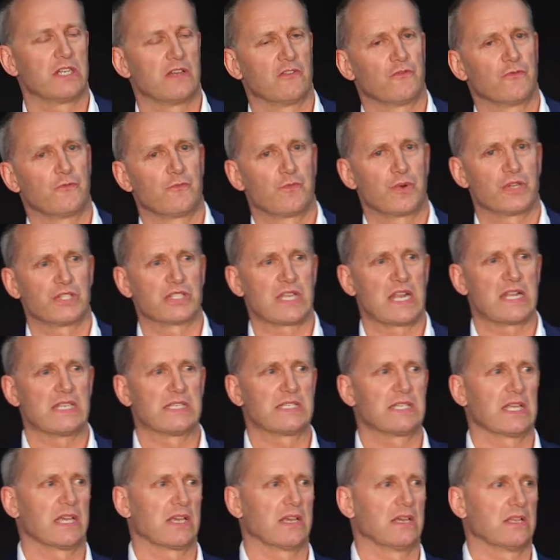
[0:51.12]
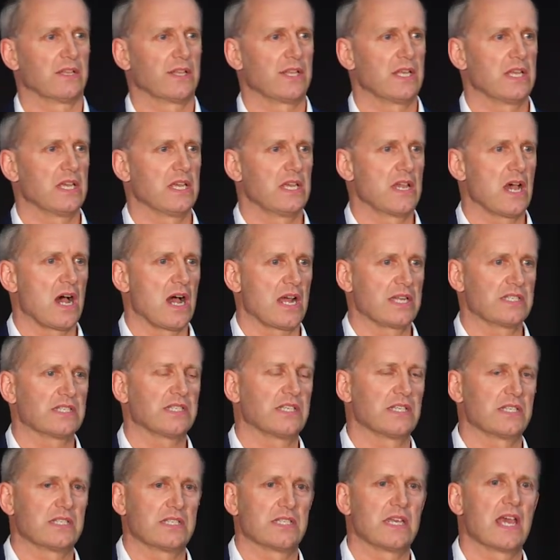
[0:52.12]
of presenting at the
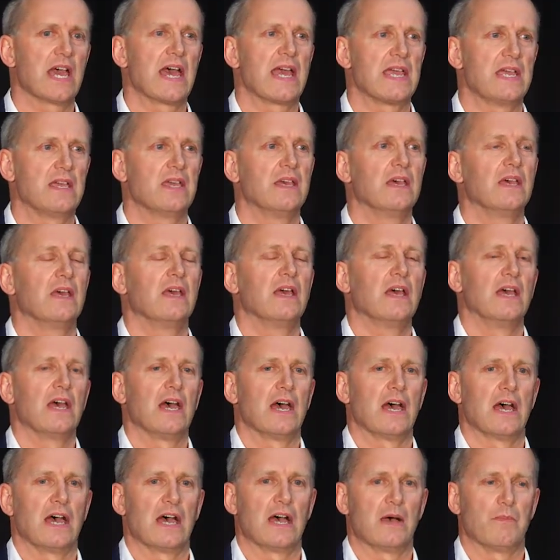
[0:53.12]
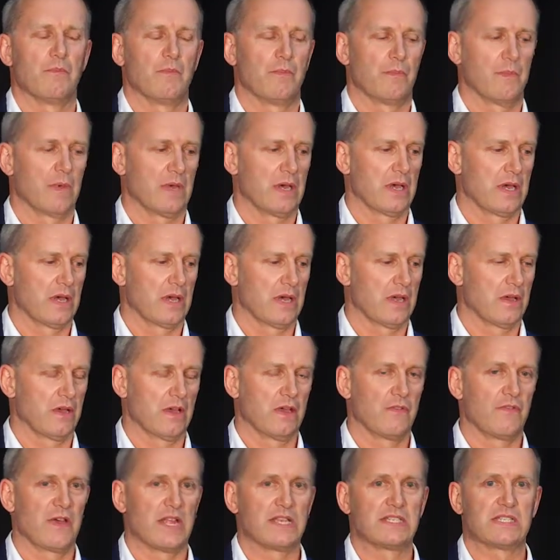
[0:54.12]
ICCA
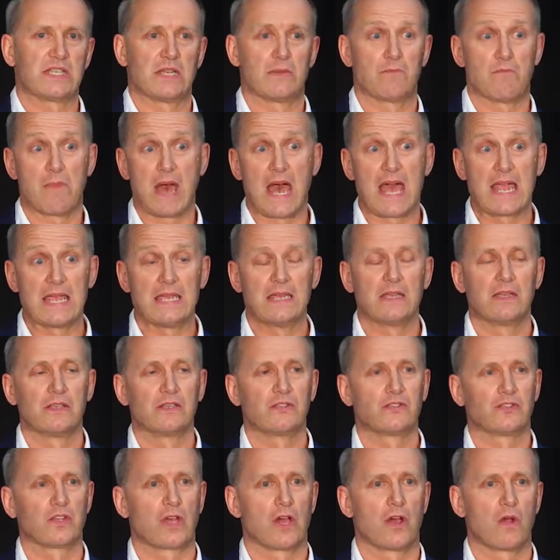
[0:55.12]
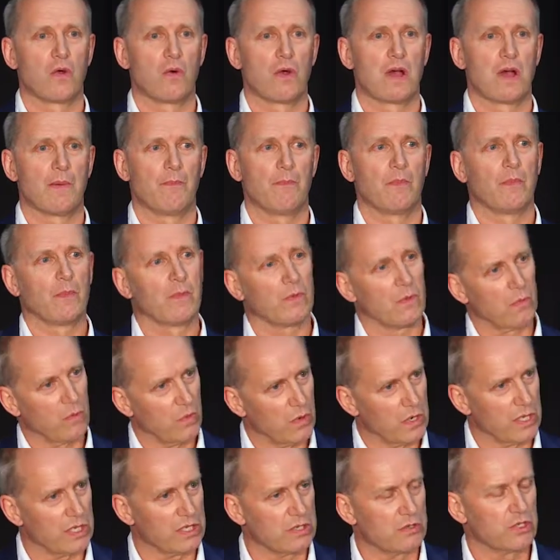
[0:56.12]
event in May, so
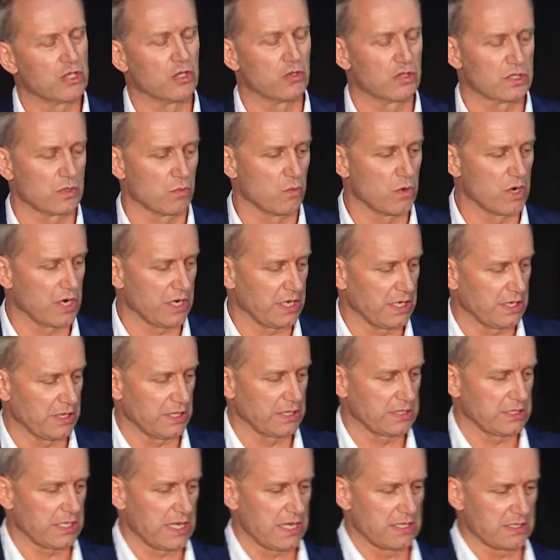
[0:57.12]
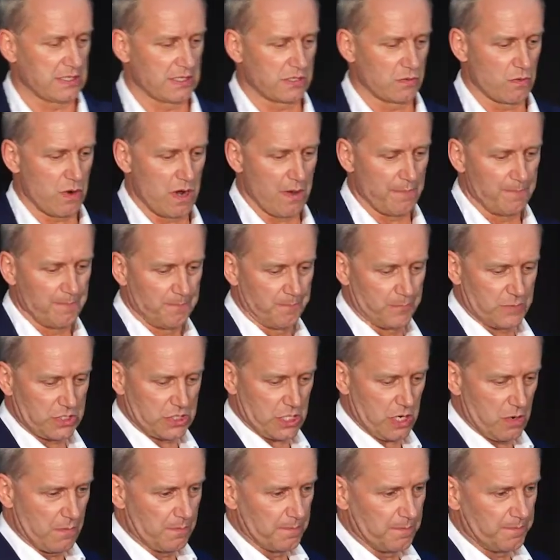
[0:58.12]
we do some work in the States as well.
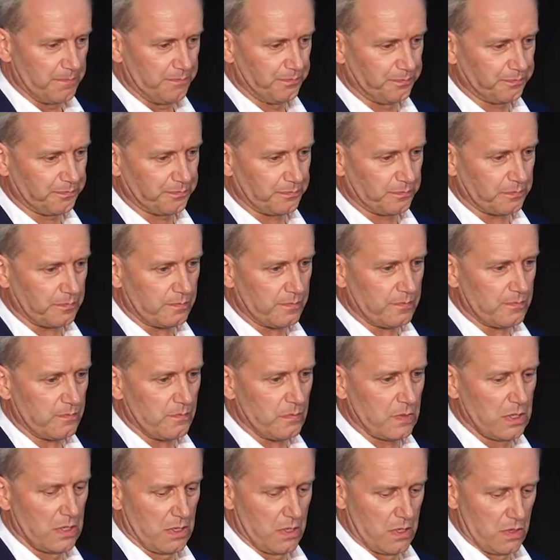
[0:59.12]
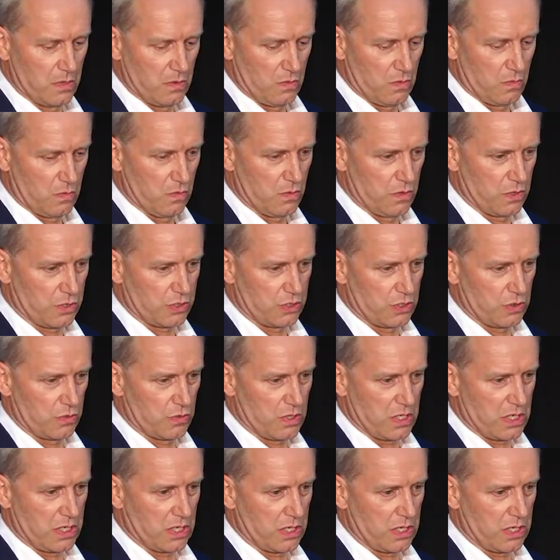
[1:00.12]
So, what do I